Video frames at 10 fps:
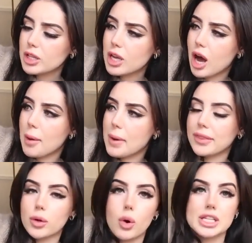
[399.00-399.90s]
Um
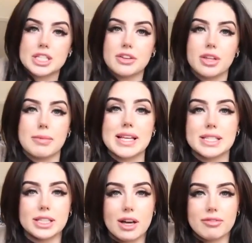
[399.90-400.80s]
and the quality of them
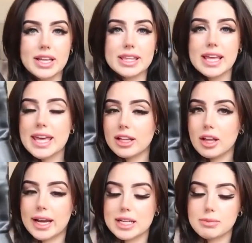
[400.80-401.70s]
is lovely. The heel
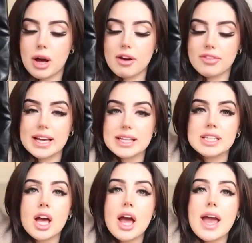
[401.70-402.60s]
height is perfect.
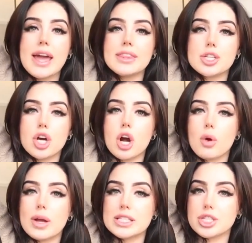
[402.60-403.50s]
The
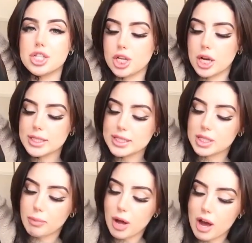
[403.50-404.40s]
toe is just
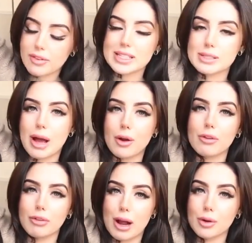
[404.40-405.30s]
the perfect amount
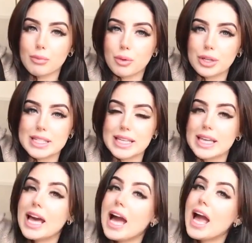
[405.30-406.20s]
of round and
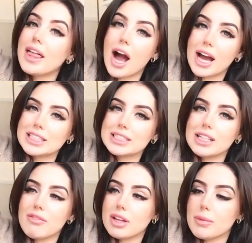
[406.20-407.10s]
pointy. I just
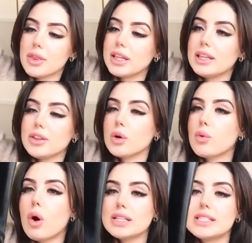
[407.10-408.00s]
love them. The, the
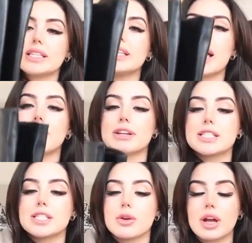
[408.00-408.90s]
quality, the leather
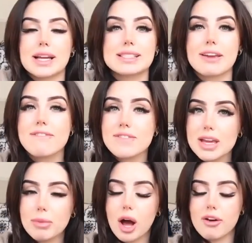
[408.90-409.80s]
is so nice. They
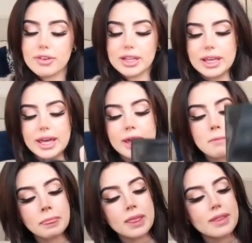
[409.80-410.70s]
fit perfectly.
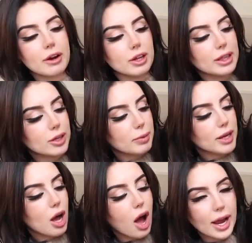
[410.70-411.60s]
They're a little
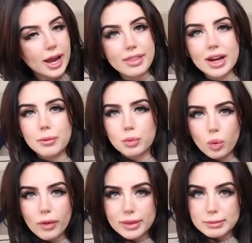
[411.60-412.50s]
bit higher than I would
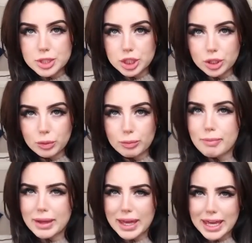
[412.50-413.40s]
want them to
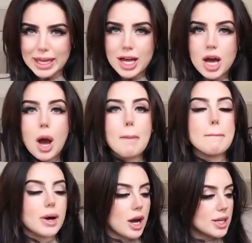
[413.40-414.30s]
be,
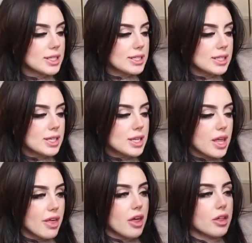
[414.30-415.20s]
but
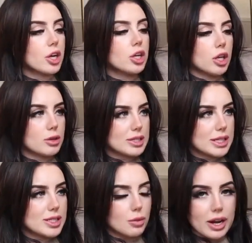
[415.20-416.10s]
they're the
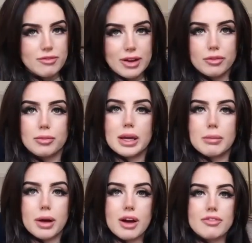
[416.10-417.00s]
closest to what I found for being
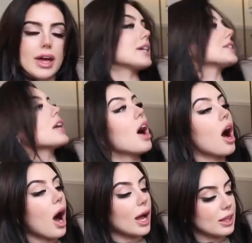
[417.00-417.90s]
perfect.
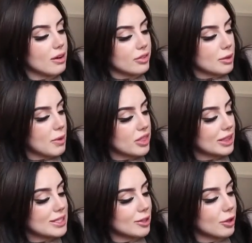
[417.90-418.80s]
I love them. I think they're so